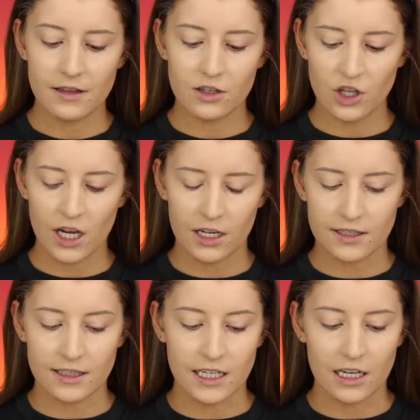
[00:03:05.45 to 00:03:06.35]
is in the shade
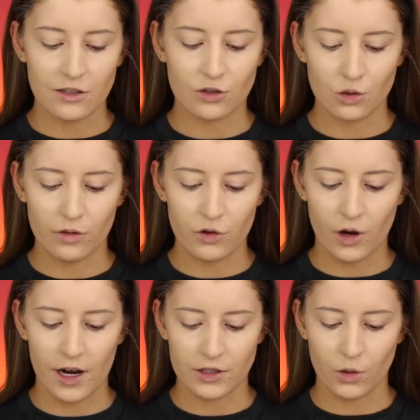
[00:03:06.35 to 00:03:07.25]
C2 if you
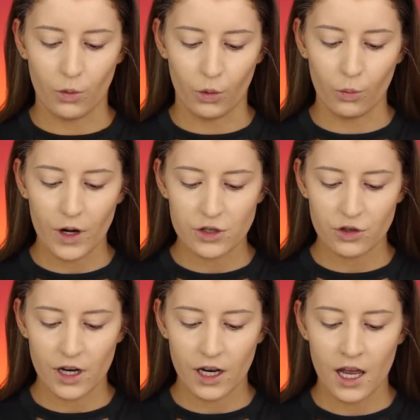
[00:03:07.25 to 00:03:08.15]
guys were
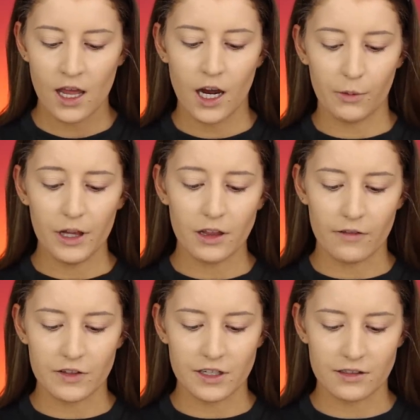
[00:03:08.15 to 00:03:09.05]
wondering. I really
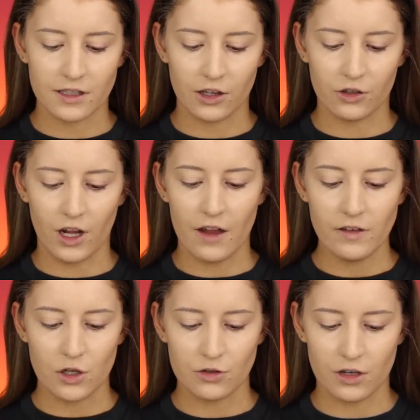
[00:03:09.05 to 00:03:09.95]
love this concealer and I
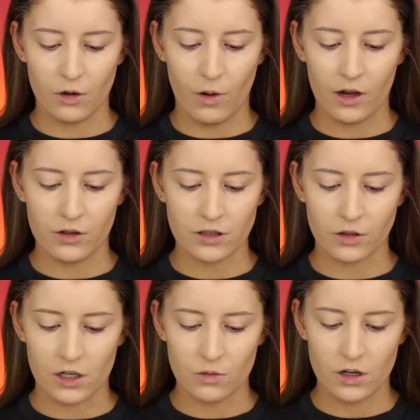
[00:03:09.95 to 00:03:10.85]
haven't used it in a while,
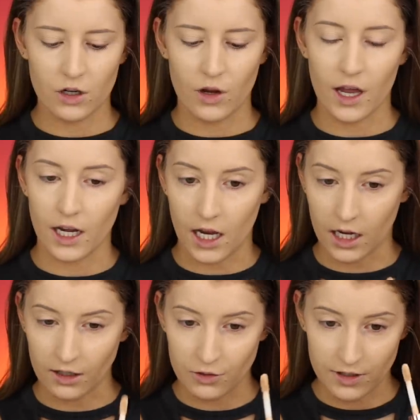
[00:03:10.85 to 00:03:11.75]
so I just wanted to go ahead
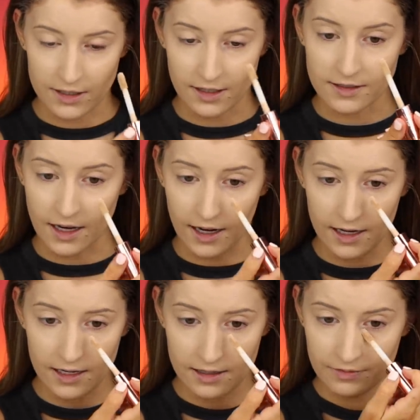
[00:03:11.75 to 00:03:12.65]
and use it
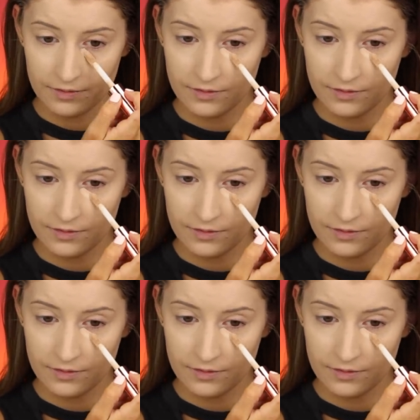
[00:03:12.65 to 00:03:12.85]
today.